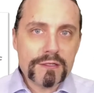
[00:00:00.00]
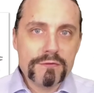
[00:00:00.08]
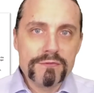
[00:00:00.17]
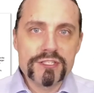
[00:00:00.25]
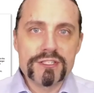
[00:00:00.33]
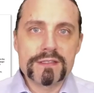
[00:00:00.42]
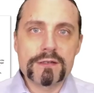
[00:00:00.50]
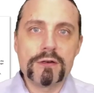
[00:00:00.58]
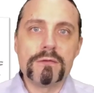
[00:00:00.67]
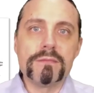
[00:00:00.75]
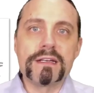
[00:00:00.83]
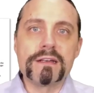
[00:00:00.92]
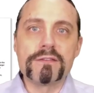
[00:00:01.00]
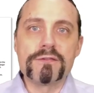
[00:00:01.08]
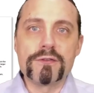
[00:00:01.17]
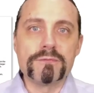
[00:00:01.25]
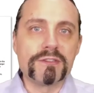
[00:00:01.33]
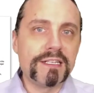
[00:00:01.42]
which is coming
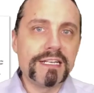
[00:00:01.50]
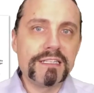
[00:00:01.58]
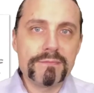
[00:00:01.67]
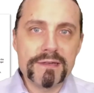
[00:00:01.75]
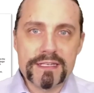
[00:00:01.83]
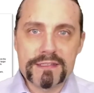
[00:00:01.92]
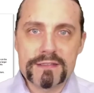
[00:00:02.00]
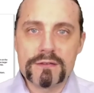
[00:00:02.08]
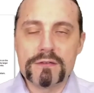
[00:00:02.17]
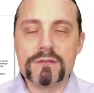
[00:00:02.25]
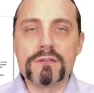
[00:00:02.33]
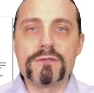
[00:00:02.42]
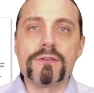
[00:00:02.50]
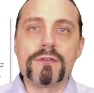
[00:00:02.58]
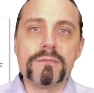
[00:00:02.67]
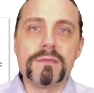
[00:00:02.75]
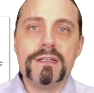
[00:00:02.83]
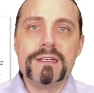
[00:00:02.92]
from the database or
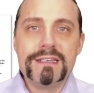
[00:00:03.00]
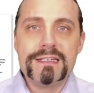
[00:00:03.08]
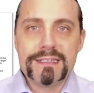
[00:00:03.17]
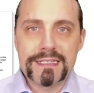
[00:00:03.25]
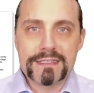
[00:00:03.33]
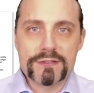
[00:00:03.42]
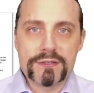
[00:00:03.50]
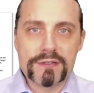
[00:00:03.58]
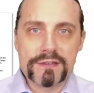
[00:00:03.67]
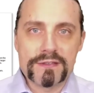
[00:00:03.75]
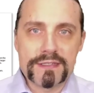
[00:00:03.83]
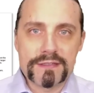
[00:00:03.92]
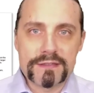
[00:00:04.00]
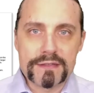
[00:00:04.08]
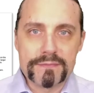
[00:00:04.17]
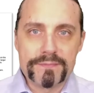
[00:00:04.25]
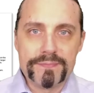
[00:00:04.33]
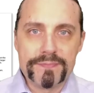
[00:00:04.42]
from the external system.
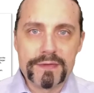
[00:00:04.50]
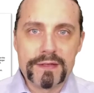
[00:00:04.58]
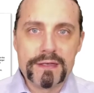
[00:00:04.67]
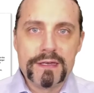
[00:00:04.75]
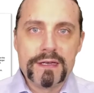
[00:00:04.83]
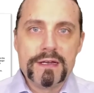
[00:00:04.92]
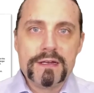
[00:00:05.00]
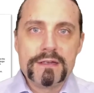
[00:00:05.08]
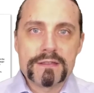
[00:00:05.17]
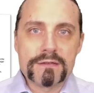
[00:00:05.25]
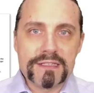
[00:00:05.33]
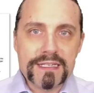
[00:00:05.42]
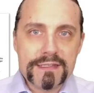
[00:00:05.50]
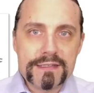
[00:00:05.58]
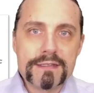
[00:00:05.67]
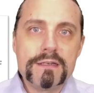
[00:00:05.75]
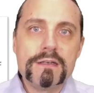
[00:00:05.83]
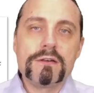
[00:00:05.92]
So
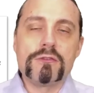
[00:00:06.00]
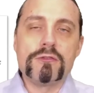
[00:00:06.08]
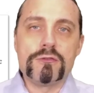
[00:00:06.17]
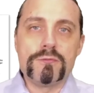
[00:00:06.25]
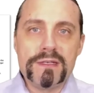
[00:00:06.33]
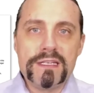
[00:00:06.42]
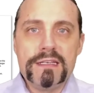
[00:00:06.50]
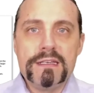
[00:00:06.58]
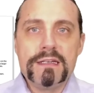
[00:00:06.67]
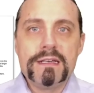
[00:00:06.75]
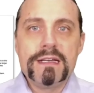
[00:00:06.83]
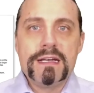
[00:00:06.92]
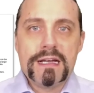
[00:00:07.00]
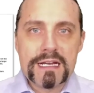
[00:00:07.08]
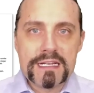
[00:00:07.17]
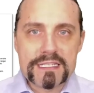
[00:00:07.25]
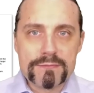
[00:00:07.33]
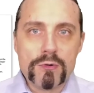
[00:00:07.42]
this could be
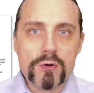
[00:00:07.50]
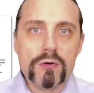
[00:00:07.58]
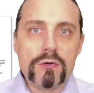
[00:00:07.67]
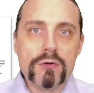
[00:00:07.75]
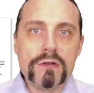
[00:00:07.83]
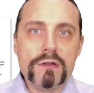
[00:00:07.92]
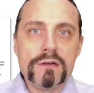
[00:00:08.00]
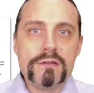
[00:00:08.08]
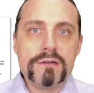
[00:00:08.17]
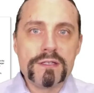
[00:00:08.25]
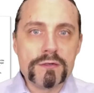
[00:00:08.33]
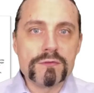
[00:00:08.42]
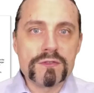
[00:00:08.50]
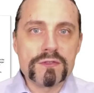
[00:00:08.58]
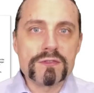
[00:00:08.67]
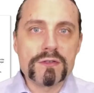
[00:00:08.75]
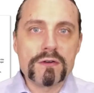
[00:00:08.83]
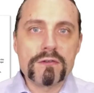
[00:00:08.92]
a small user
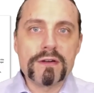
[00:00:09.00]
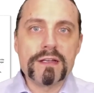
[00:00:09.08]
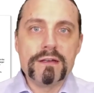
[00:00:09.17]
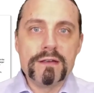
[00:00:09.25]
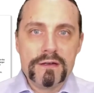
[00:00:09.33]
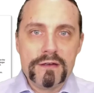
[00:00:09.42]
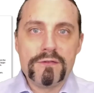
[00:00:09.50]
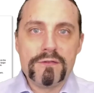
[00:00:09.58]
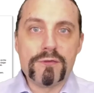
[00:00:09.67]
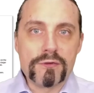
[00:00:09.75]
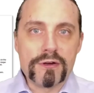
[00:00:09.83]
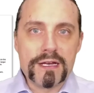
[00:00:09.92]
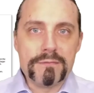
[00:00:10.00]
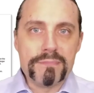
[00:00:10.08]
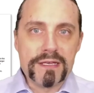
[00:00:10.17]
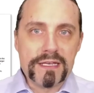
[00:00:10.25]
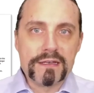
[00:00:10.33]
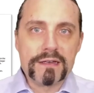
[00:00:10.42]
story for a
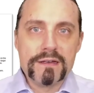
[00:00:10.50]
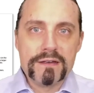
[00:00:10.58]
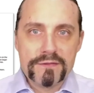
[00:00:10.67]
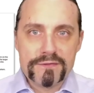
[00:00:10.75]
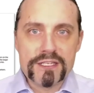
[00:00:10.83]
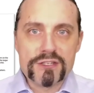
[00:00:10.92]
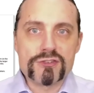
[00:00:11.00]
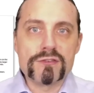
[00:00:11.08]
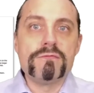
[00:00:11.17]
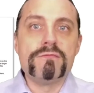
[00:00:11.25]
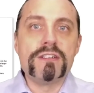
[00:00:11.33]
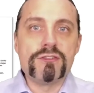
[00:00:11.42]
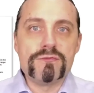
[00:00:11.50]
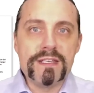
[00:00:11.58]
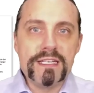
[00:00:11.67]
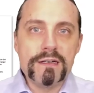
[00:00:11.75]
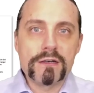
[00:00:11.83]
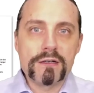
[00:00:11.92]
big feature which
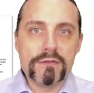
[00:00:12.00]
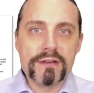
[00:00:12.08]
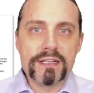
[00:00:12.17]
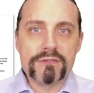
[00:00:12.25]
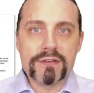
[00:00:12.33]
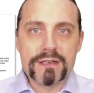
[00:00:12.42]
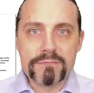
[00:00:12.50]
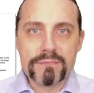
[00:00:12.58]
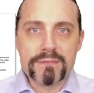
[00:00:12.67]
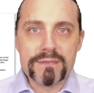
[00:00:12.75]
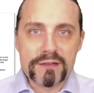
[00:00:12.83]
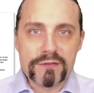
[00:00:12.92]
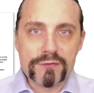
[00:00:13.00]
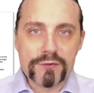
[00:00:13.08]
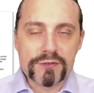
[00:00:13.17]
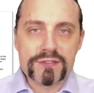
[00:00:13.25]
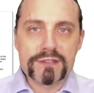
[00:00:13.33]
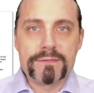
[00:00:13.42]
we are going to implement
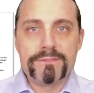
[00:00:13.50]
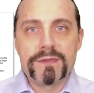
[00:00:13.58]
first.